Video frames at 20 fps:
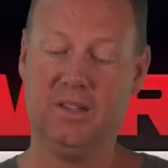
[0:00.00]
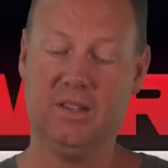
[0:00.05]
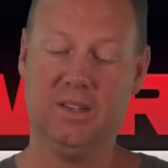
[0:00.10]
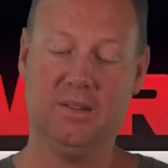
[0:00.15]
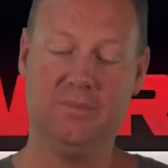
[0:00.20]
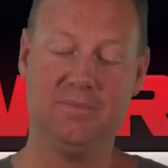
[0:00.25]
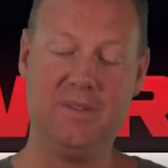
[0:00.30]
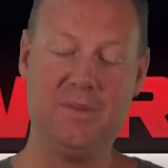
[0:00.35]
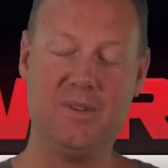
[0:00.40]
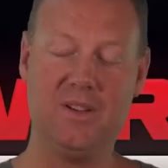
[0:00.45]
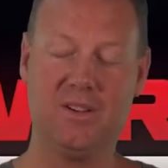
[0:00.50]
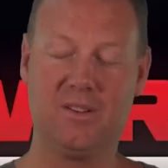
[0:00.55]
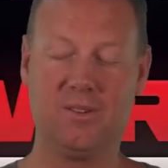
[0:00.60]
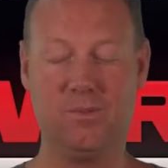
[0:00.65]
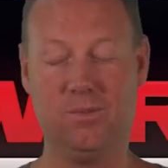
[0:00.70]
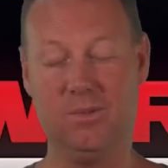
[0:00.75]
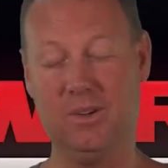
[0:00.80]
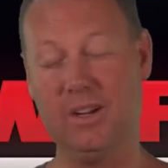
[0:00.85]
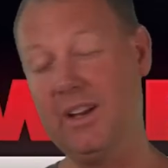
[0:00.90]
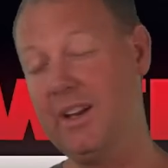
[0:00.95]
Uh, maybe not
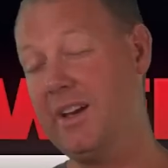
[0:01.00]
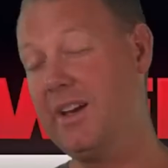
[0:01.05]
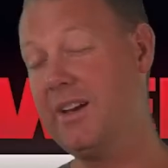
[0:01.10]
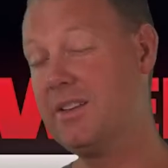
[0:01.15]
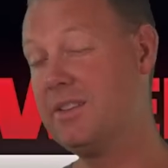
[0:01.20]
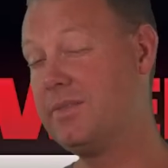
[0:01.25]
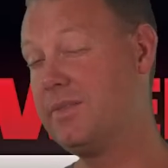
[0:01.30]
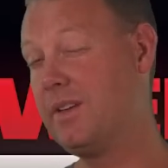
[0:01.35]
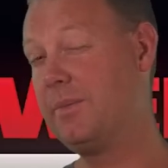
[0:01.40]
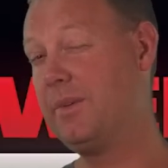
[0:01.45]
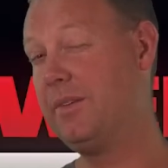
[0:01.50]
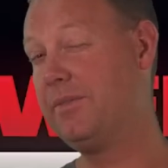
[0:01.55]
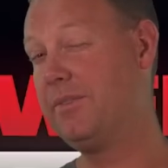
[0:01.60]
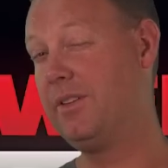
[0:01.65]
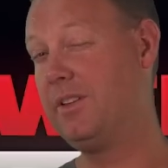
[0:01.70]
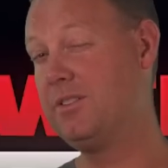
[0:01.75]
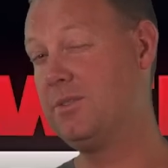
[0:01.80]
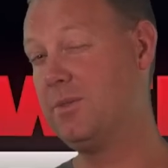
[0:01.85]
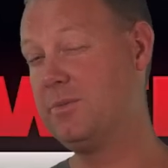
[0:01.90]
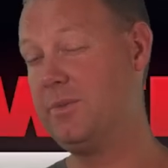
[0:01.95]
quite as family
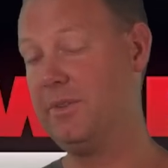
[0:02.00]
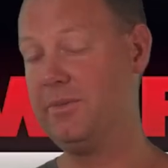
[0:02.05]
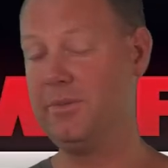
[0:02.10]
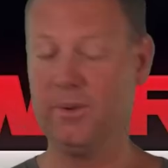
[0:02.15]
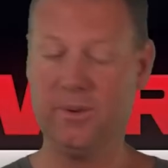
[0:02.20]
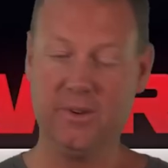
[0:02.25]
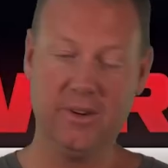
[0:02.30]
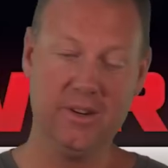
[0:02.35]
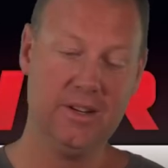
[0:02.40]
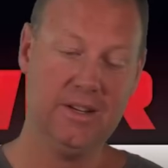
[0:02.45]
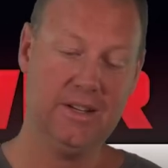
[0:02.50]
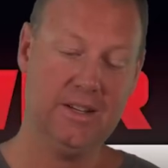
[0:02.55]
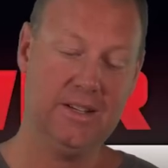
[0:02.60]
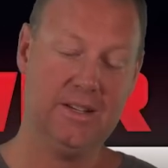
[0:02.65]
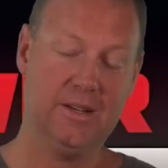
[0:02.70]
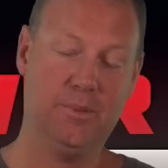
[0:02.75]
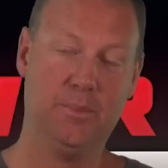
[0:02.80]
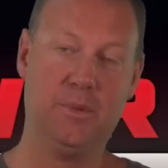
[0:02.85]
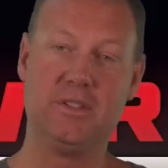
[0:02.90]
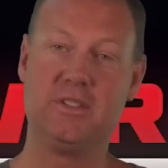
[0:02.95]
friendly as it was before,
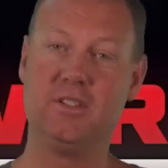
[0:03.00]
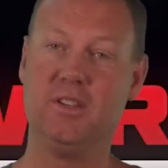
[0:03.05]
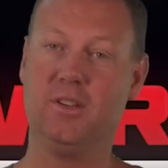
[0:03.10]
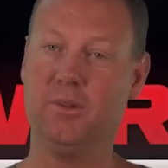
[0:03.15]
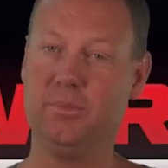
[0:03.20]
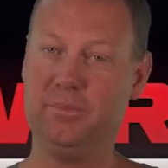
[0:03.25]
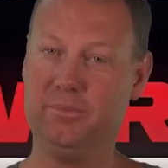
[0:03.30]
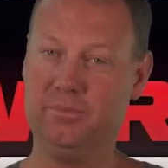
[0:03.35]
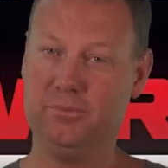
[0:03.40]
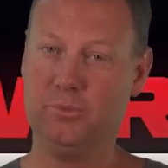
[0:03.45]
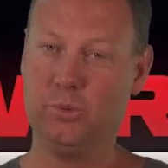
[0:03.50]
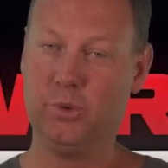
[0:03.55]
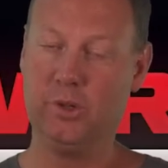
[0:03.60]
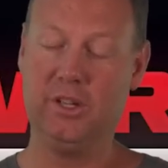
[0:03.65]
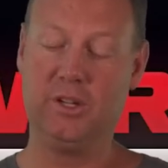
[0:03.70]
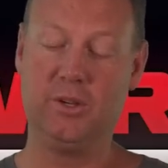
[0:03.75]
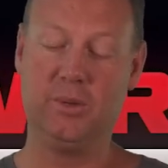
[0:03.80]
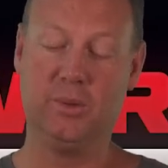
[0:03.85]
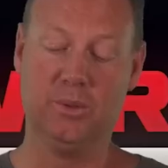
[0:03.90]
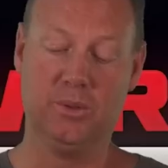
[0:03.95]
but still
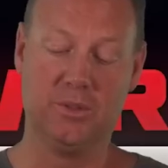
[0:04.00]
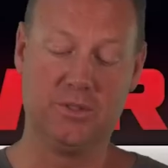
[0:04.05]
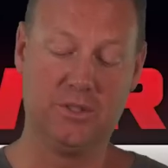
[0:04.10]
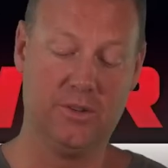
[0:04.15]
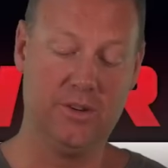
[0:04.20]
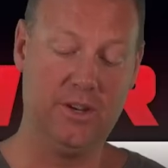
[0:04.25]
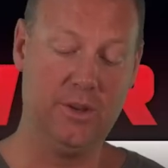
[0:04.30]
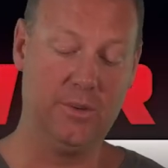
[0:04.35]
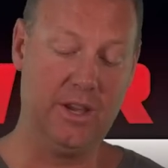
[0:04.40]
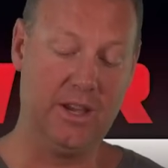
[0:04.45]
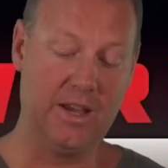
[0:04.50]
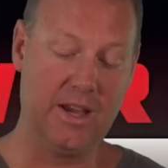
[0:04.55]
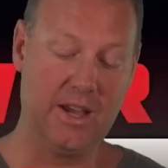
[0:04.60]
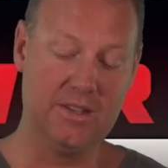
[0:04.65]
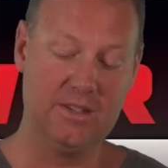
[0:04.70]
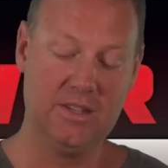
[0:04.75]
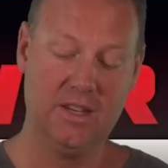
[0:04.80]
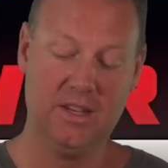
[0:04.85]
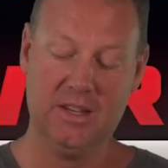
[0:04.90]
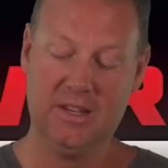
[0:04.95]
really cool. So anyway,
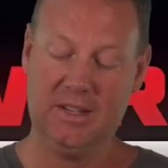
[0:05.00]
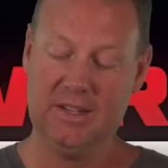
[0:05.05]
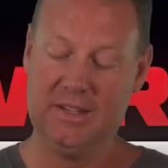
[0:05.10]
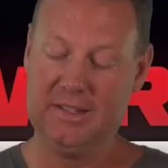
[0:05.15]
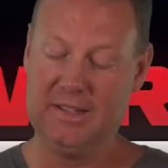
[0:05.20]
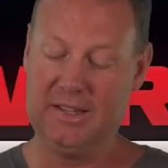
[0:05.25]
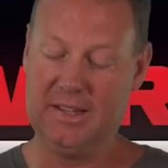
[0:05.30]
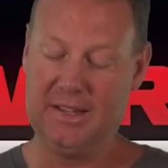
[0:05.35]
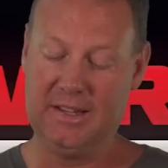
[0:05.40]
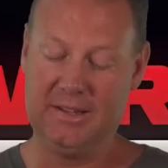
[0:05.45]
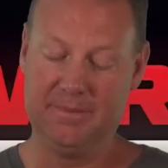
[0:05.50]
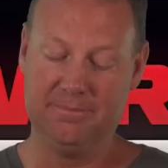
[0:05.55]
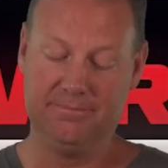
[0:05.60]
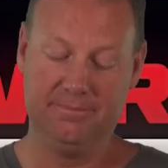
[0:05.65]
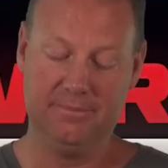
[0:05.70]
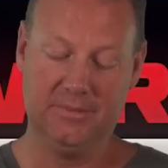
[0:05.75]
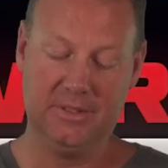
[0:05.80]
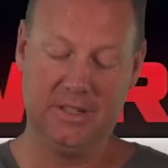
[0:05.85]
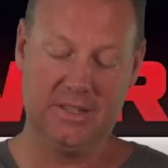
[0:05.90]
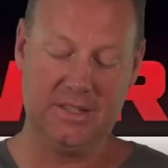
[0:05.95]
guys, uh,
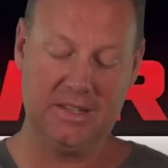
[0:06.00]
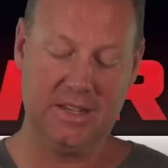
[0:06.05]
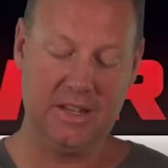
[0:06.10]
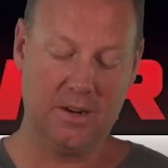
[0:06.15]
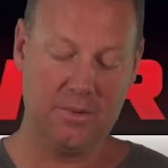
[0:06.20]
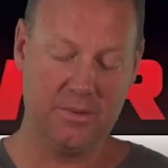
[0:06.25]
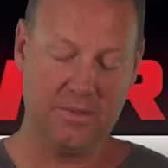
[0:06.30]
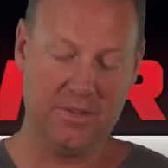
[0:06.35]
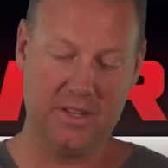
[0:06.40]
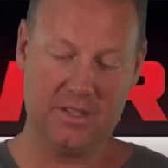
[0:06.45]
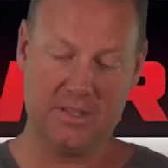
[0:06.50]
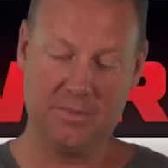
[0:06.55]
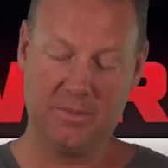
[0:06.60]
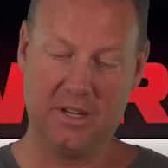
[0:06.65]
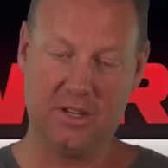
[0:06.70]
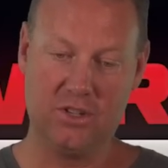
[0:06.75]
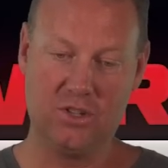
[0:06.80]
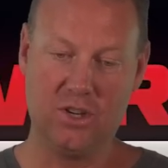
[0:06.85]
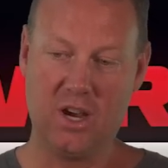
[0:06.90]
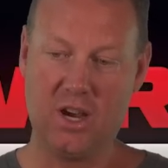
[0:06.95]
let's get on with this. I'm
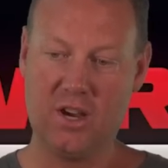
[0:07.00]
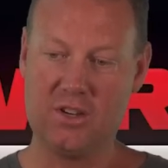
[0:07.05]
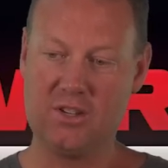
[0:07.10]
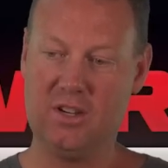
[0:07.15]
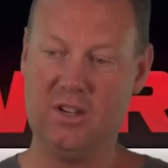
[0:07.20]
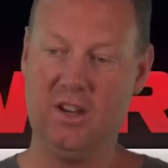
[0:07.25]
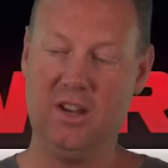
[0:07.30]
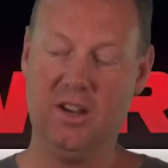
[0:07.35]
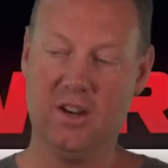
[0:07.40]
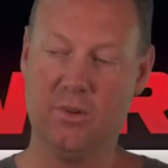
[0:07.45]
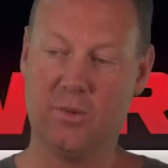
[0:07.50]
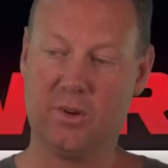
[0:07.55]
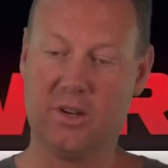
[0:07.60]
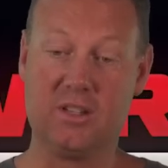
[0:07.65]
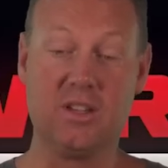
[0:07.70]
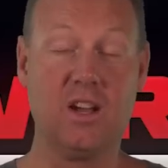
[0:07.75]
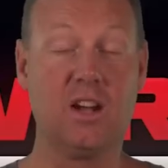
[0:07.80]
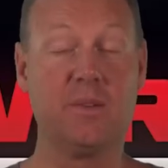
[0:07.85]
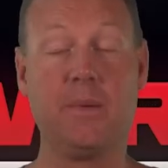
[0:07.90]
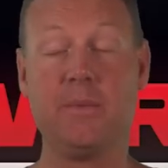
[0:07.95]
gonna get Josh in here. We're gonna
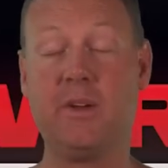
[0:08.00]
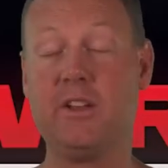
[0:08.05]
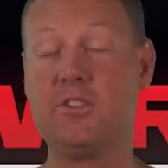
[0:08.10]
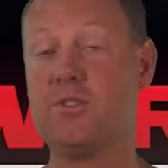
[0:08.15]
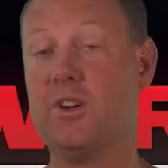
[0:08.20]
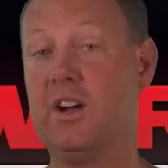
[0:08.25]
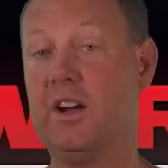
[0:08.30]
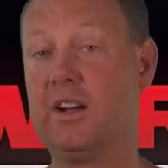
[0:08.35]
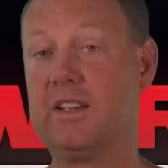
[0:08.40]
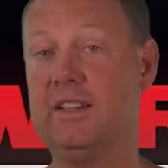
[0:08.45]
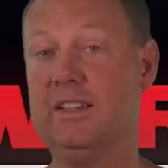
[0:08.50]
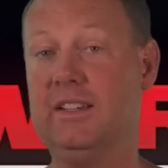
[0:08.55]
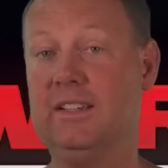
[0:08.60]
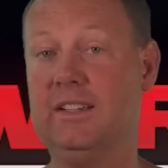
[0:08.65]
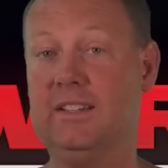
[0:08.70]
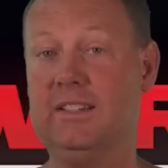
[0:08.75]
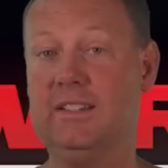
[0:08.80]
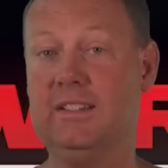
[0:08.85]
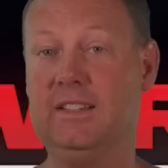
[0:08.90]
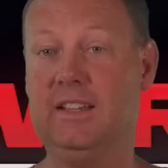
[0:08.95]
talk about my truck
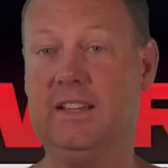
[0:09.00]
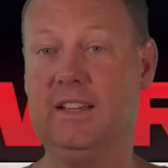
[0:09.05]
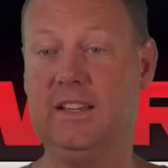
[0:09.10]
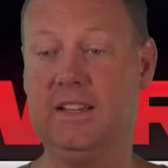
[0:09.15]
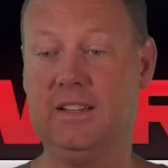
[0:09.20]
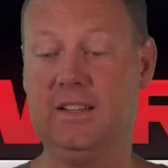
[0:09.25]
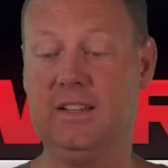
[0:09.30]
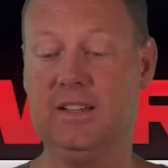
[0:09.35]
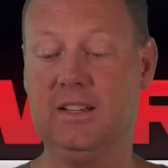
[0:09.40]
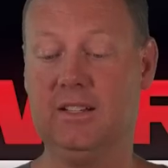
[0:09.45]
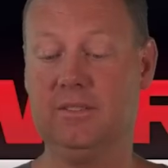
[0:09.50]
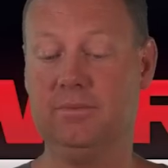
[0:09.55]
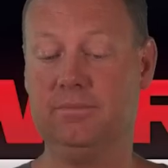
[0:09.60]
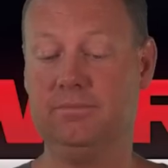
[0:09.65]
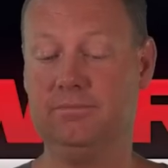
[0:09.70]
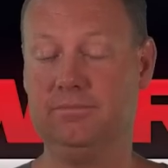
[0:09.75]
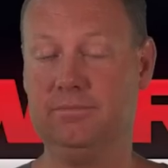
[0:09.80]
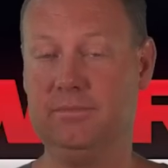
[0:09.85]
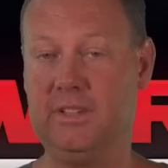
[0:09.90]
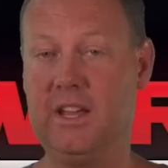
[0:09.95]
and uh,
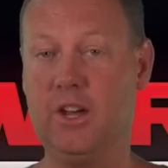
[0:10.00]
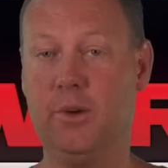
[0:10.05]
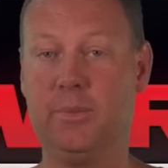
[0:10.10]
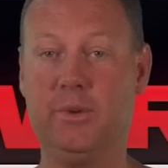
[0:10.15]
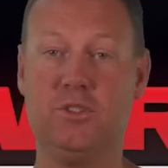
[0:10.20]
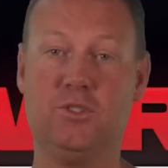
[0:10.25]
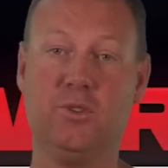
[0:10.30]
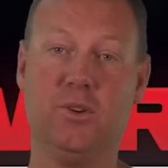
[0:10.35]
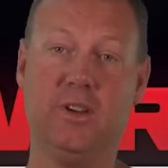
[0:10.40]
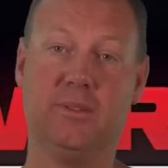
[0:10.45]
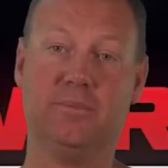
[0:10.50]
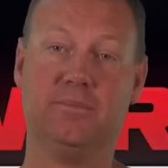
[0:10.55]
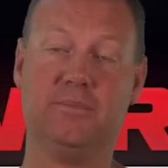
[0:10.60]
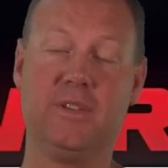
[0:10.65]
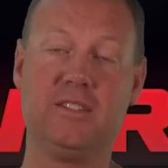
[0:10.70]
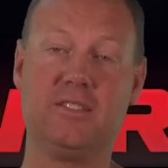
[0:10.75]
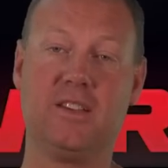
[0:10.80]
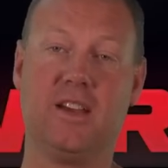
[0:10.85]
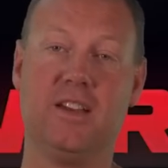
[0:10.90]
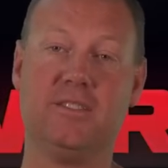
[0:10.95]
yeah, I hope you enjoy it.
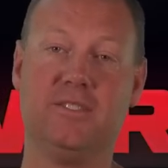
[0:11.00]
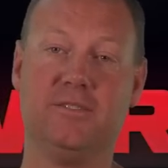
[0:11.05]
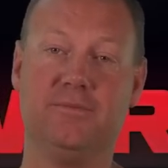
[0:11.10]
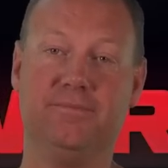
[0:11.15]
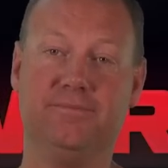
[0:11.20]
Thanks guys.